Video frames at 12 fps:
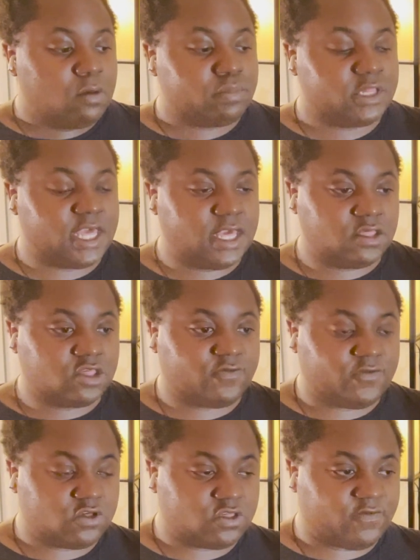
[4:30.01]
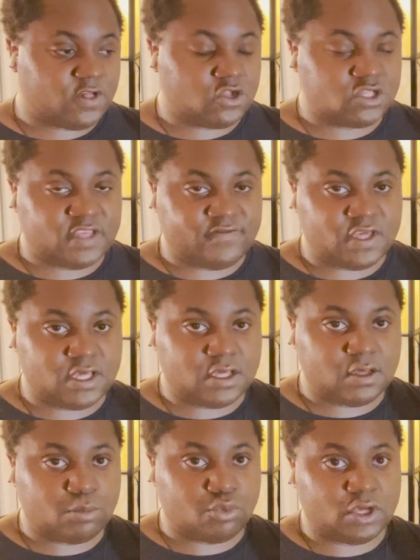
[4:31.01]
Plants, first of all, are
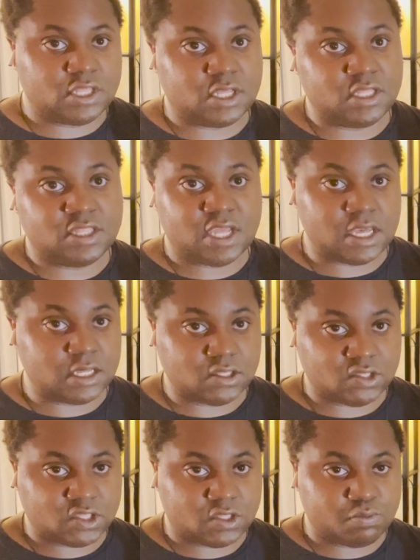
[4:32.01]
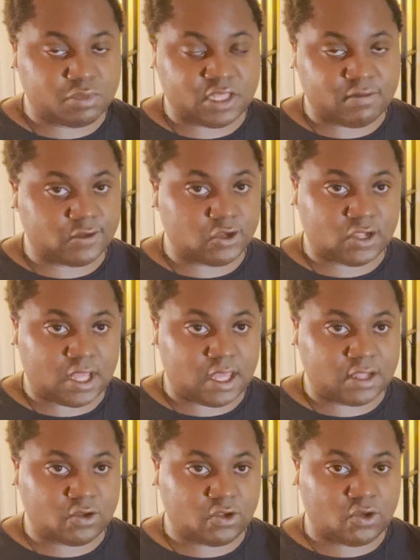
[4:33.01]
living, breathing things, believe it or not. I
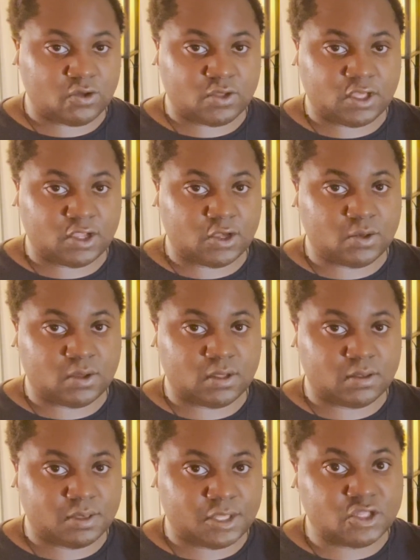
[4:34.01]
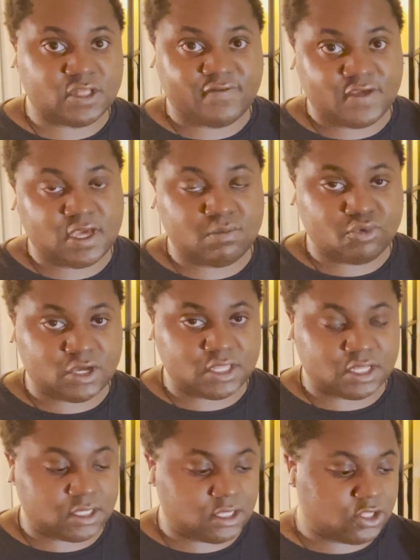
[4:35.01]
don't know, you know, they're living and
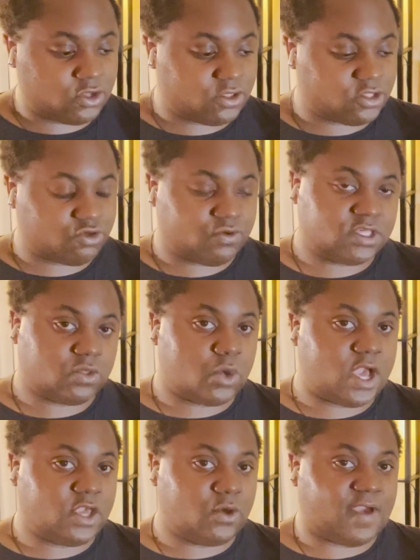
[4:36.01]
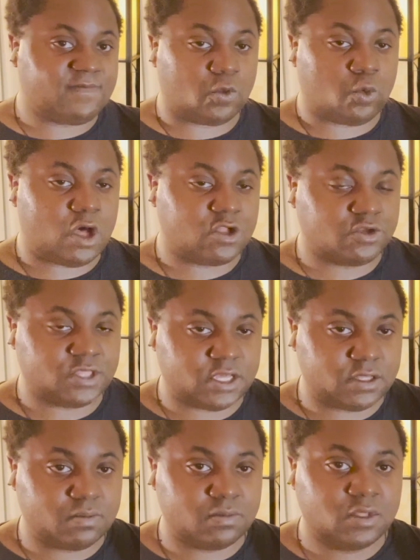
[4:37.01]
breathing. You know, there's a reason why you have to water
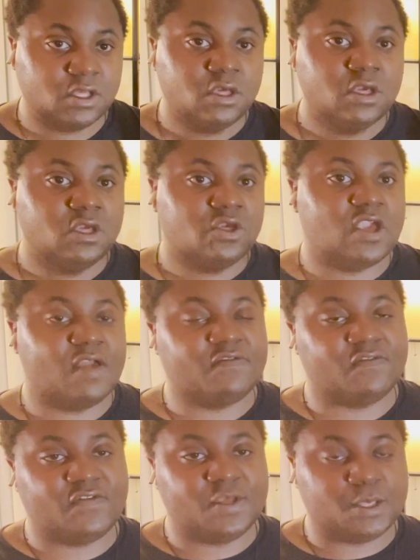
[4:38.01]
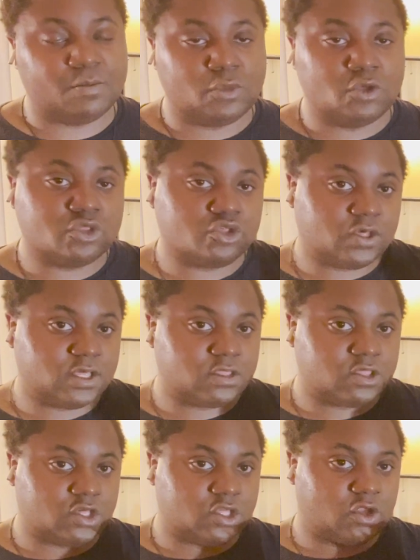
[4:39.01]
them. You have to feed them
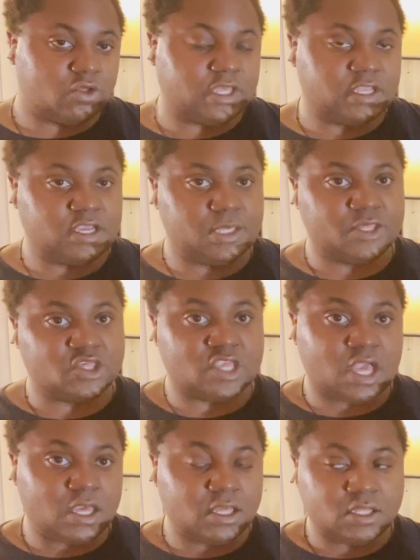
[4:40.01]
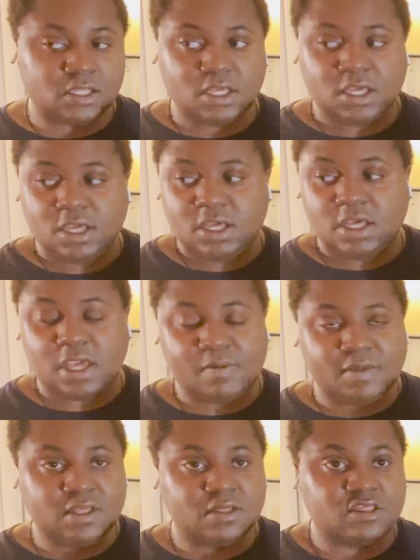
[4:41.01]
nutrients. You know, they need the sun. I
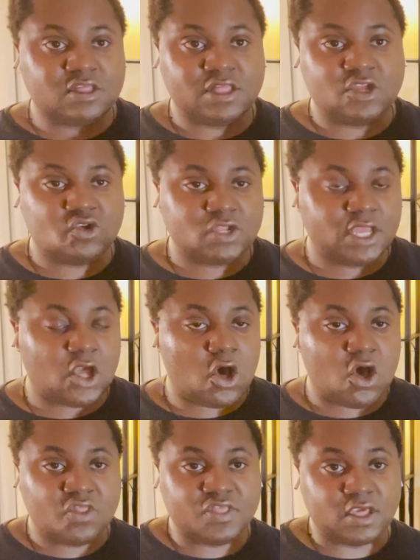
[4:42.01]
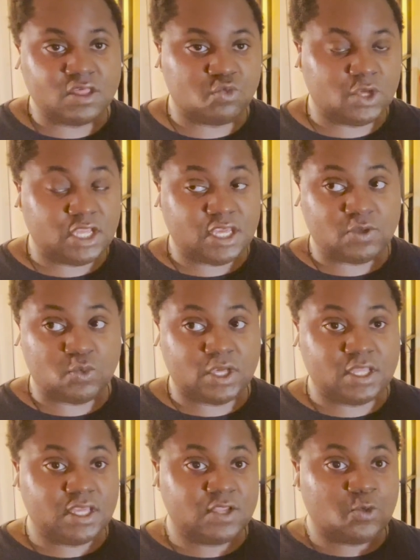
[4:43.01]
mean, it's literally all things we need. We
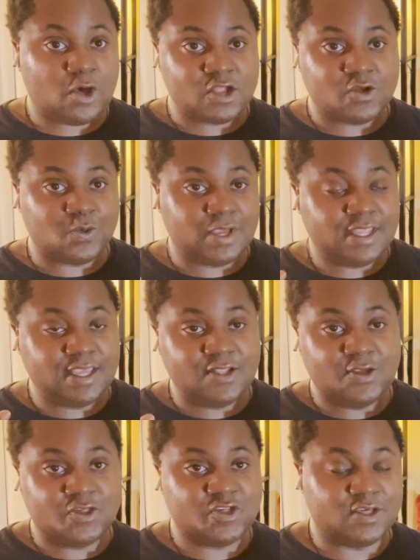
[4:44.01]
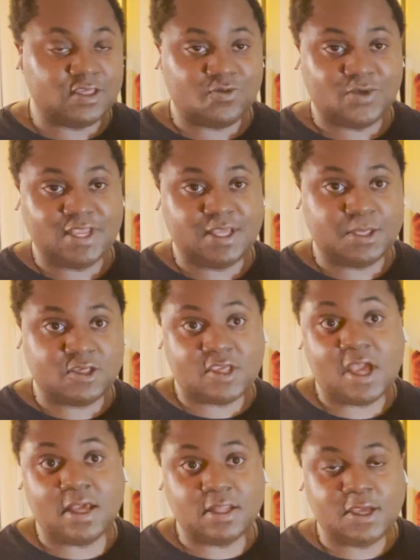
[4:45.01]
need water. We need nutrients. We need the
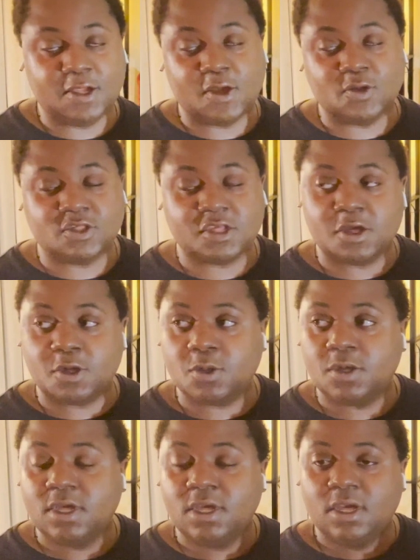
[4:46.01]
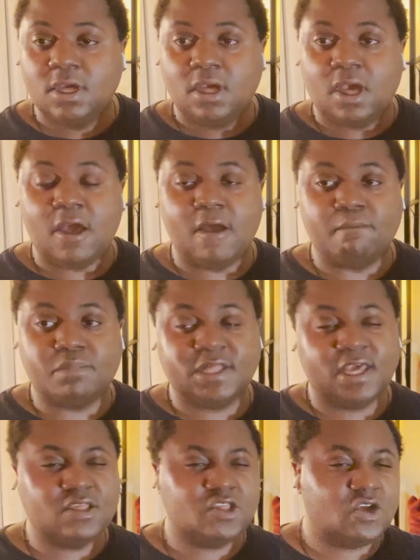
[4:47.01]
sun, you know. So
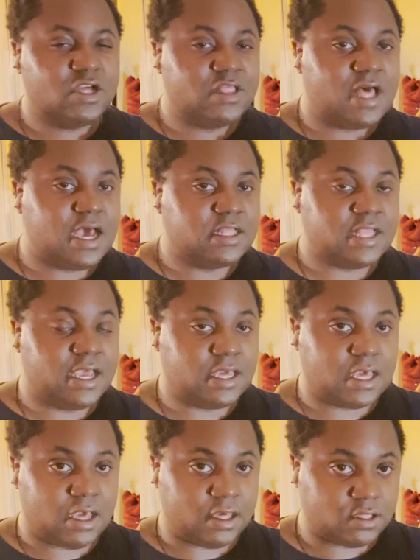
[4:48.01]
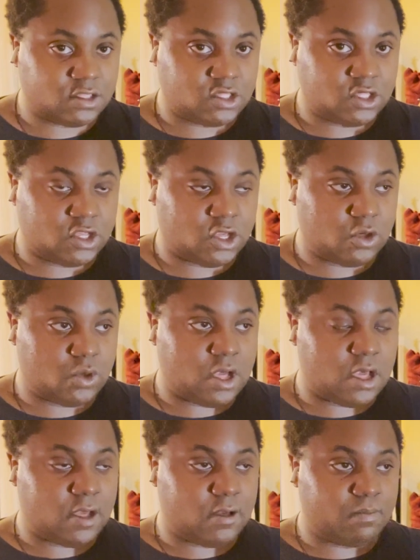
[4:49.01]
plants are a lot like us, you
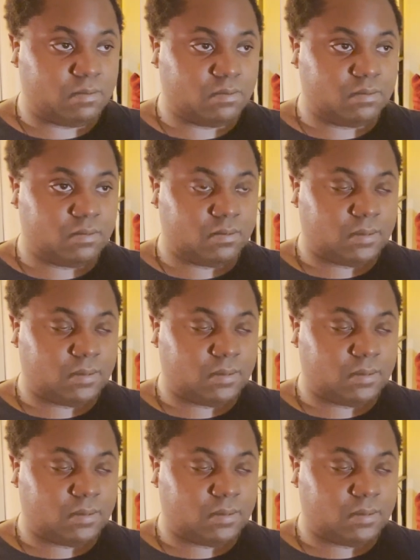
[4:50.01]
know.